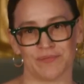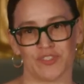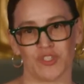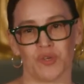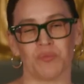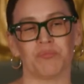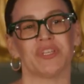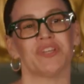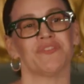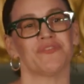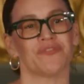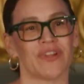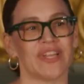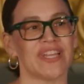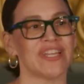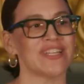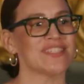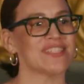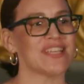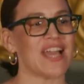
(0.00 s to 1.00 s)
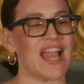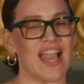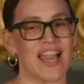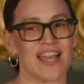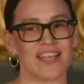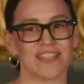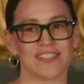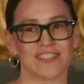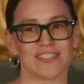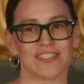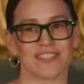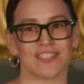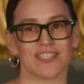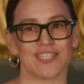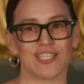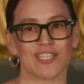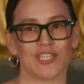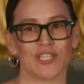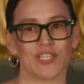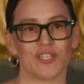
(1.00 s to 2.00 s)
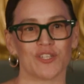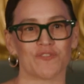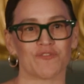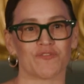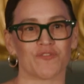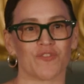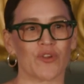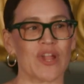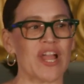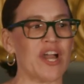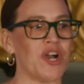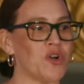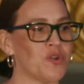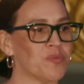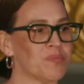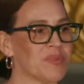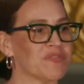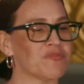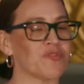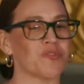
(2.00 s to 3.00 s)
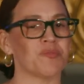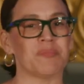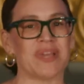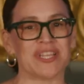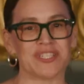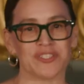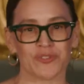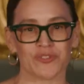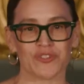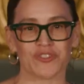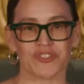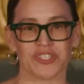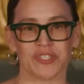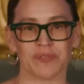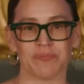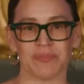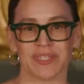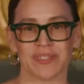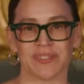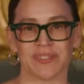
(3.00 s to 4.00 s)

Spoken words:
Don't be afraid to ask for help and for mentorship.